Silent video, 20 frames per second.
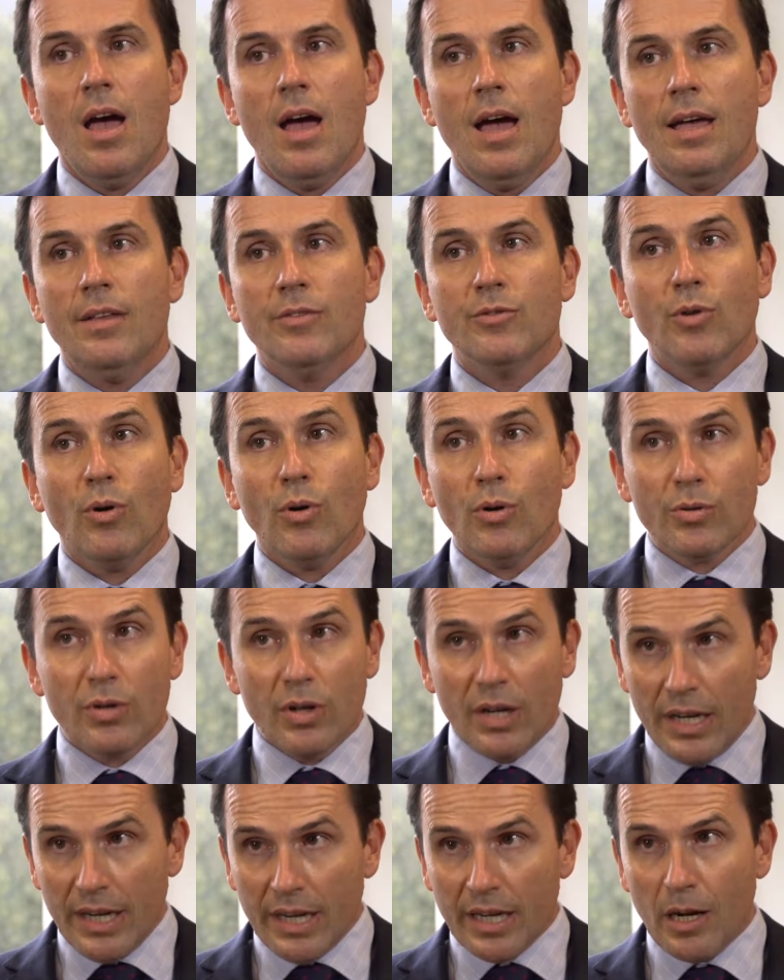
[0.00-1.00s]
and other
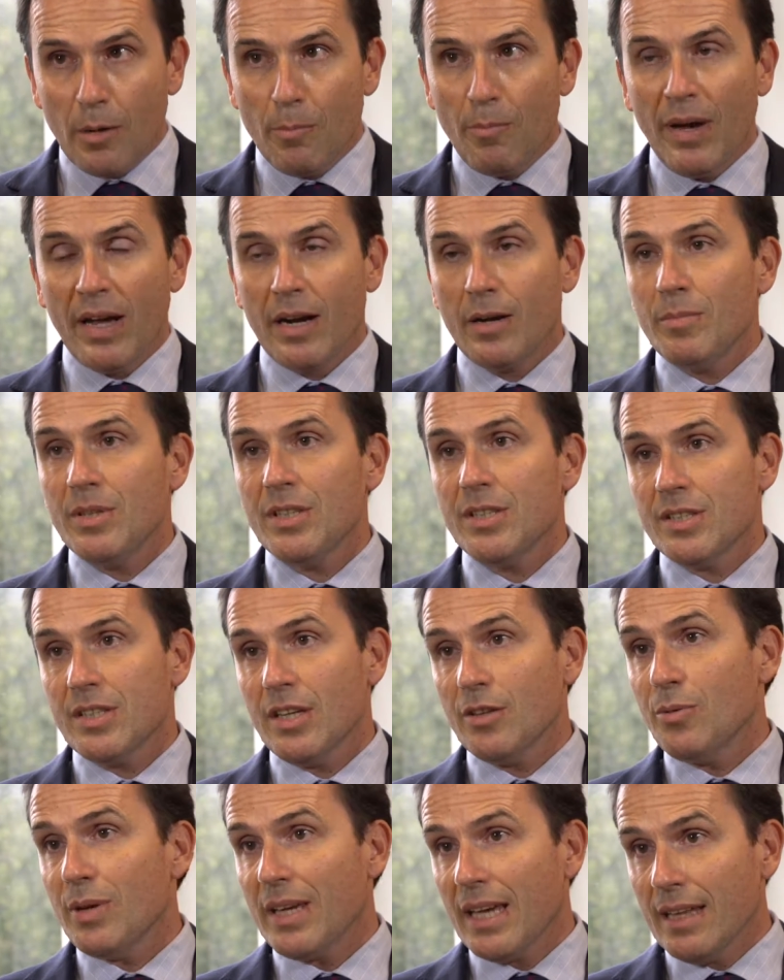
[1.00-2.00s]
clinical parameters
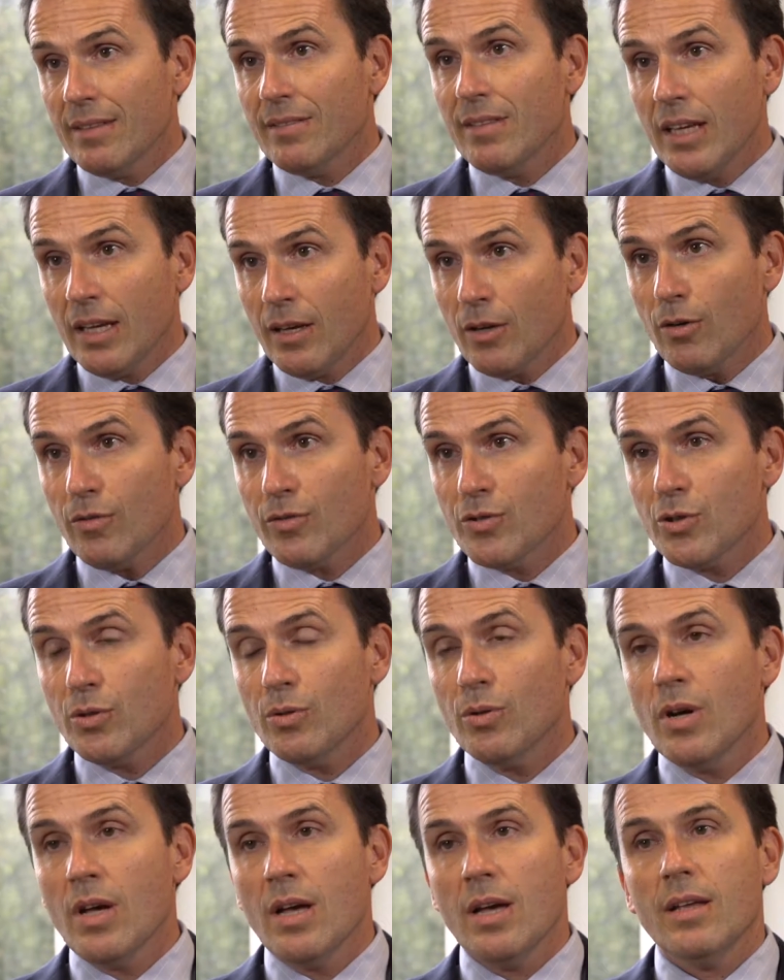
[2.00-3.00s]
that we can think of.
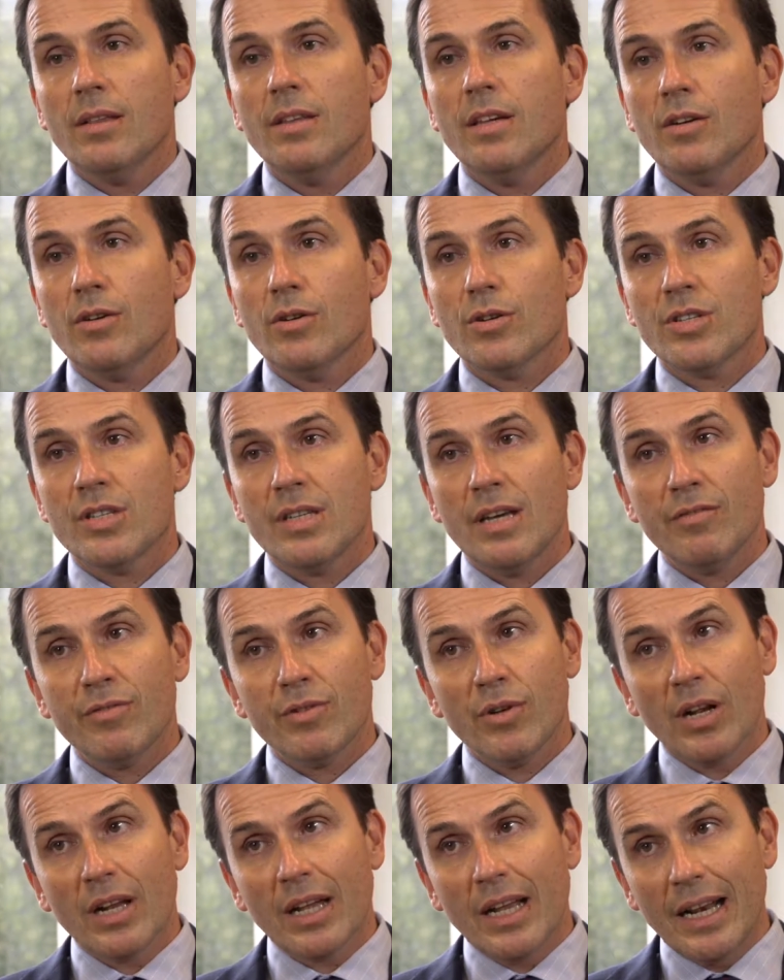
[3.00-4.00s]
So there are
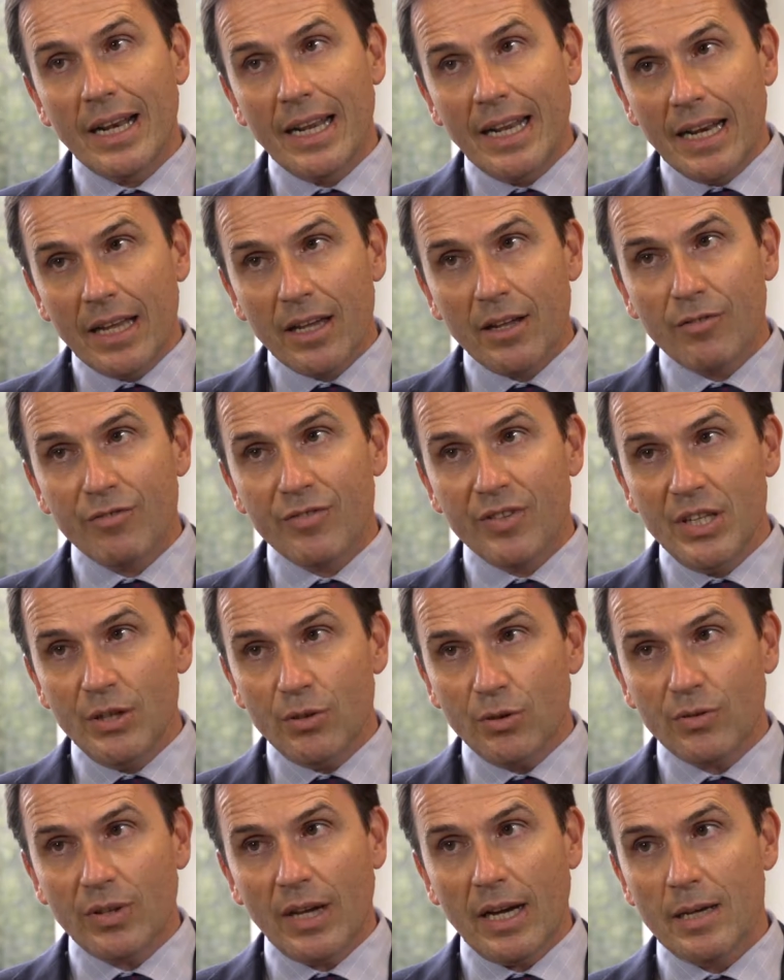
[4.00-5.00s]
several clinical
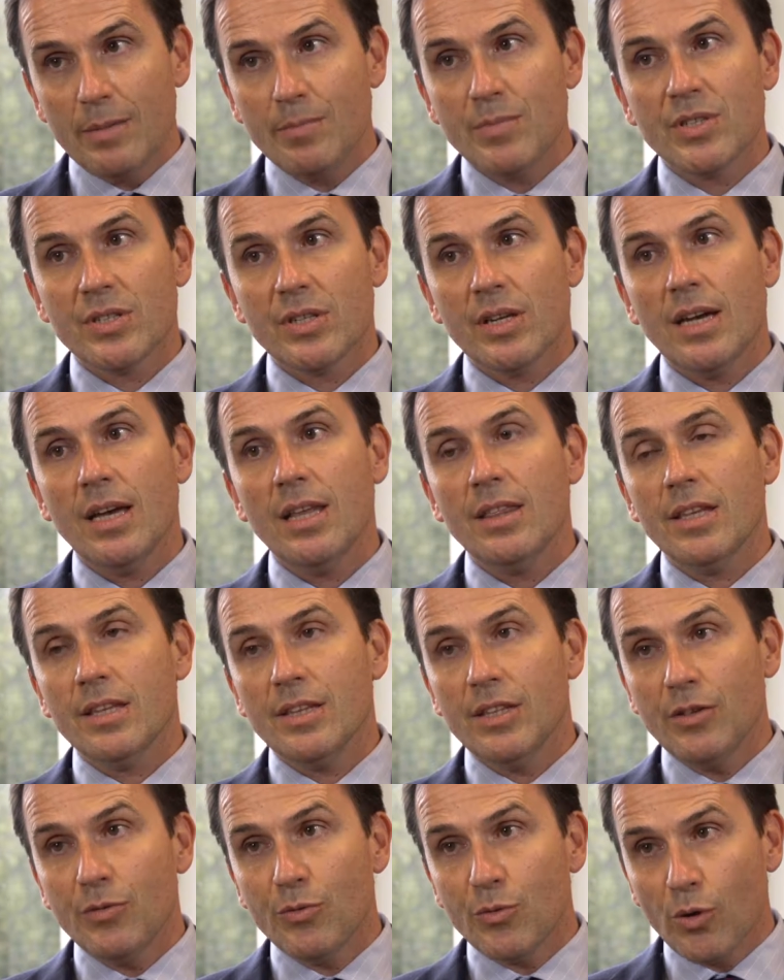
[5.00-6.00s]
phenotypes uh,
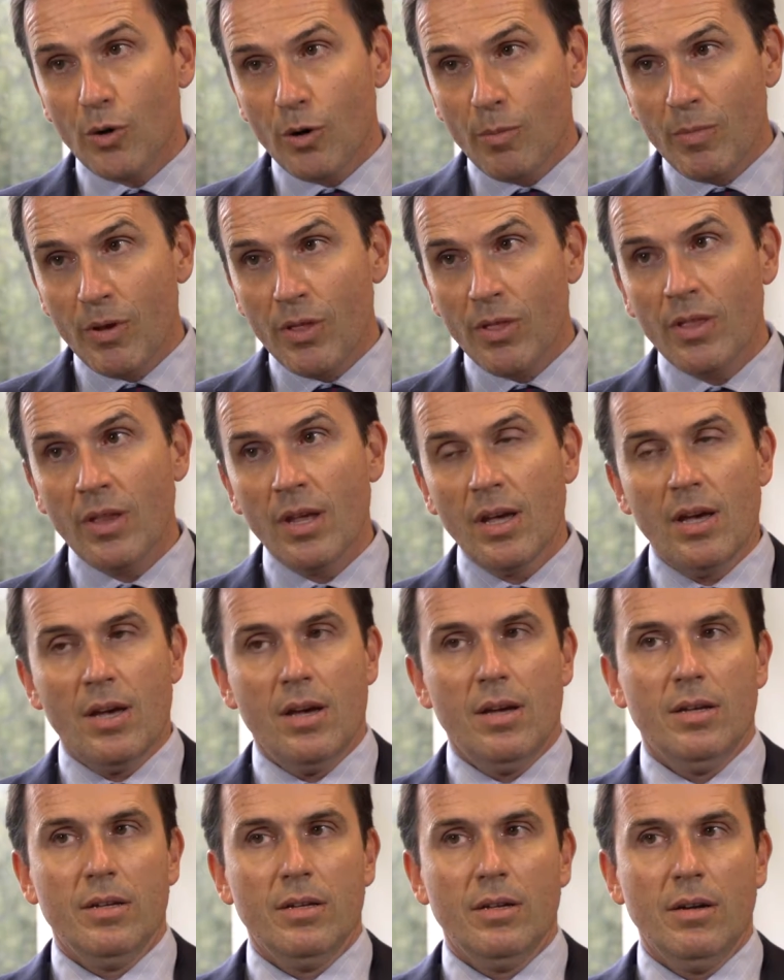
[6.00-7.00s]
that determine
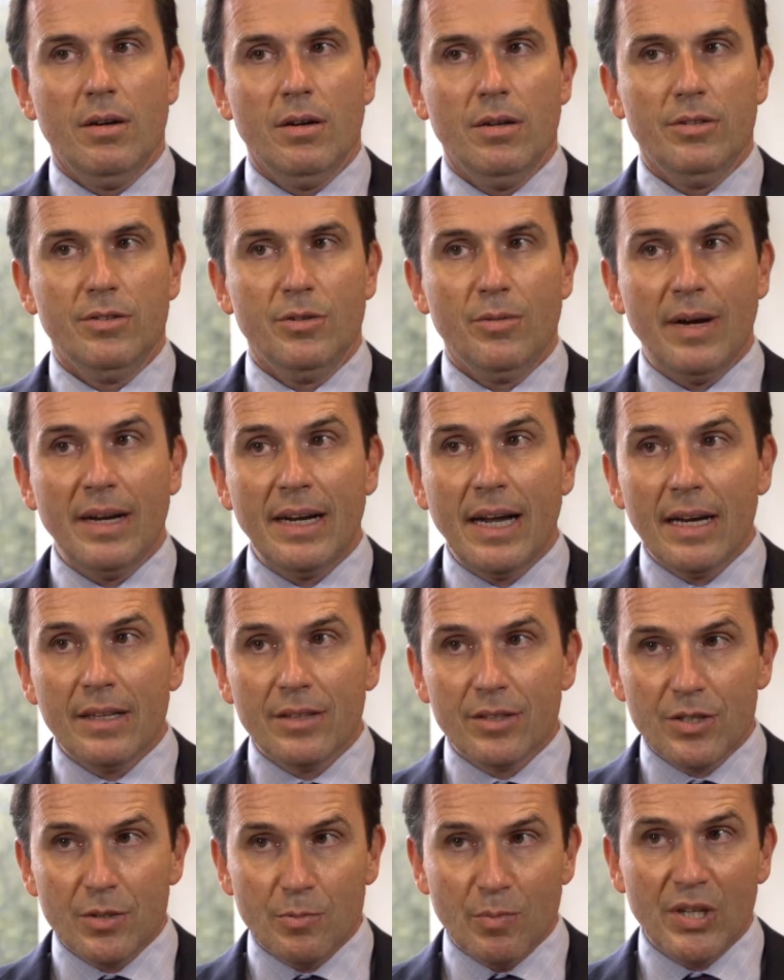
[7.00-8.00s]
uh, the
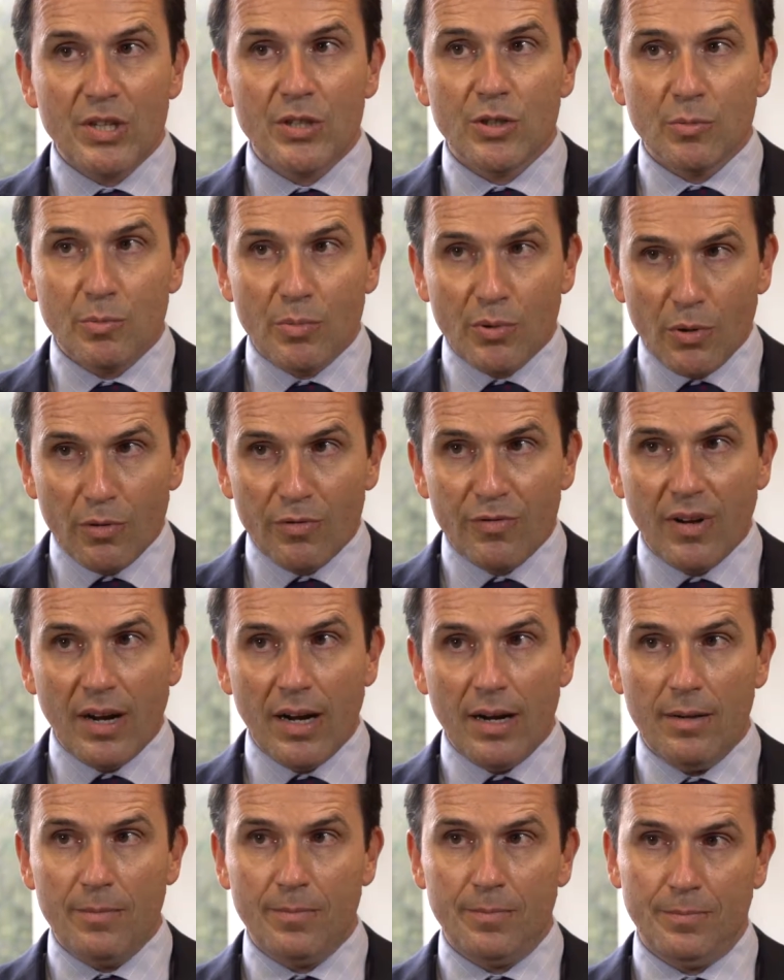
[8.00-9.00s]
rhinitis patient
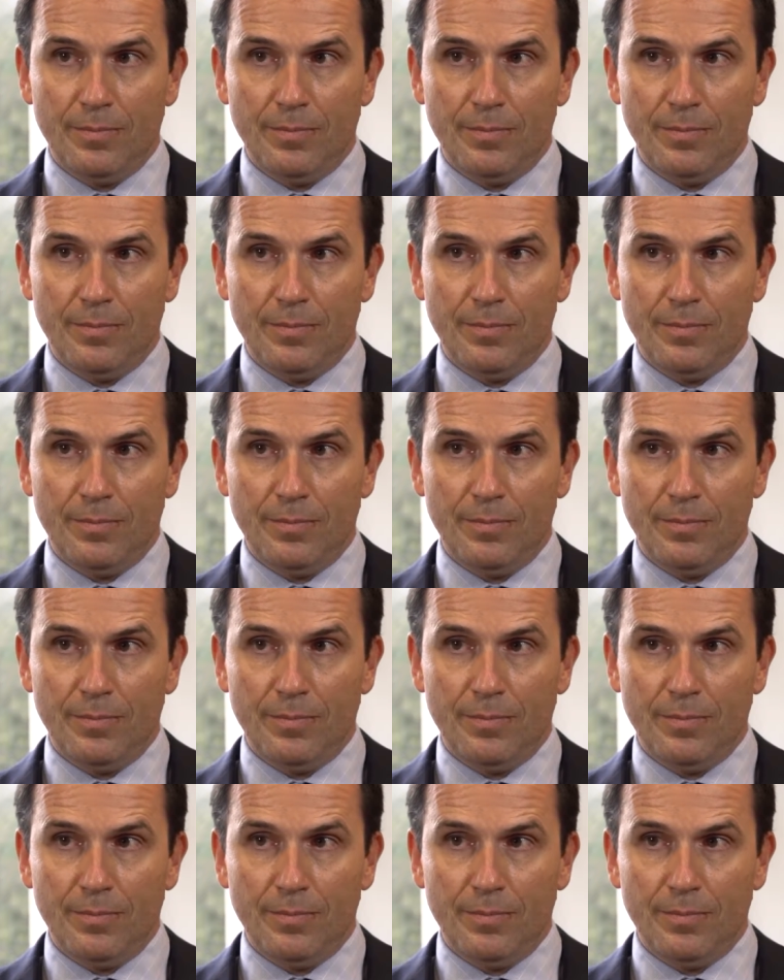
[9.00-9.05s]
profile.